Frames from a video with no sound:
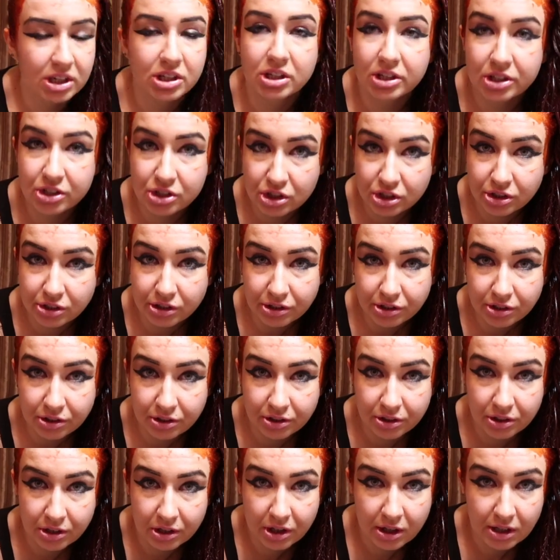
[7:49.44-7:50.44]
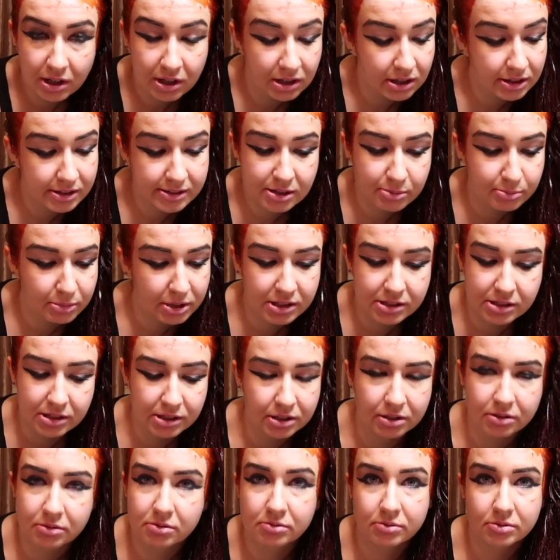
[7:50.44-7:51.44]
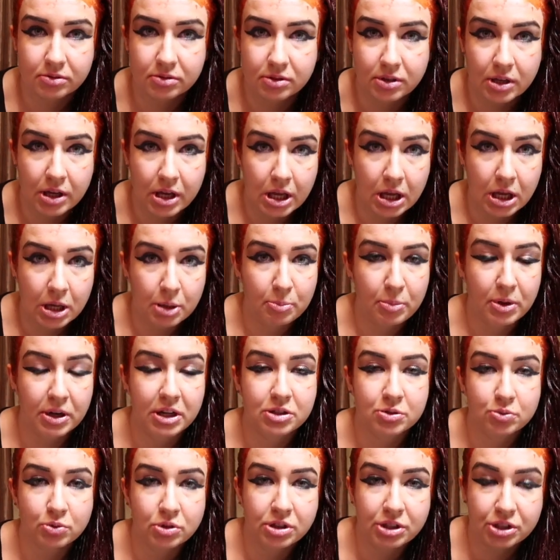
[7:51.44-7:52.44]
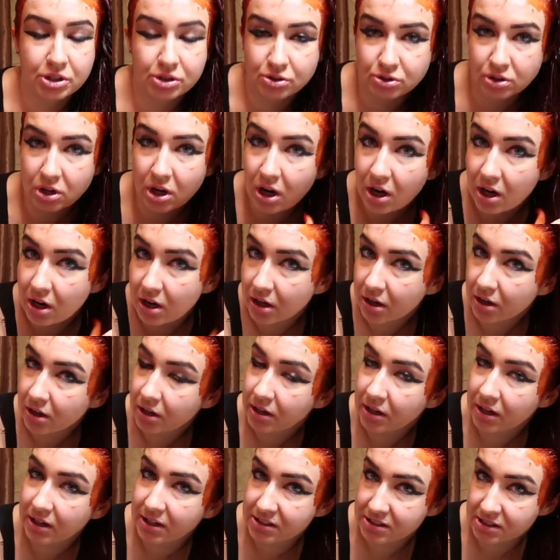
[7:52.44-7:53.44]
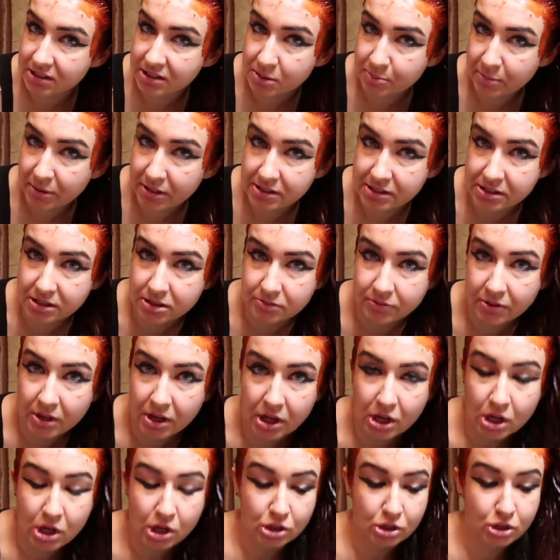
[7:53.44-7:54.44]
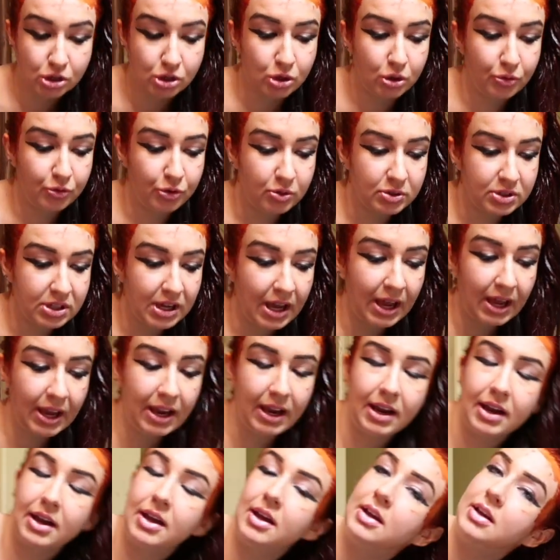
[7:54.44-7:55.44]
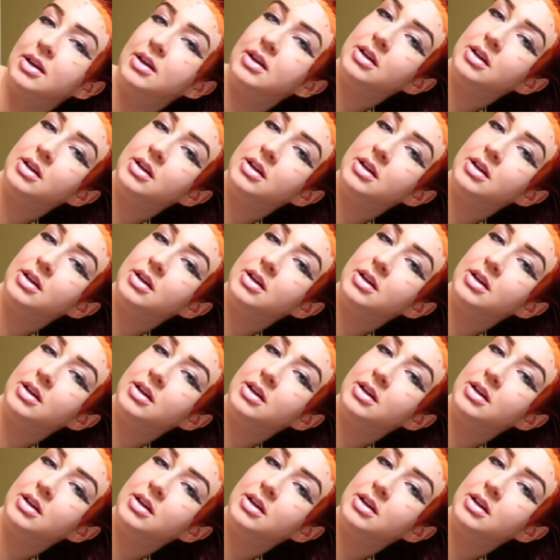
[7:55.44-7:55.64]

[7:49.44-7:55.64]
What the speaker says: conditioner is amazing. But it's really strong and it's expensive. So if you take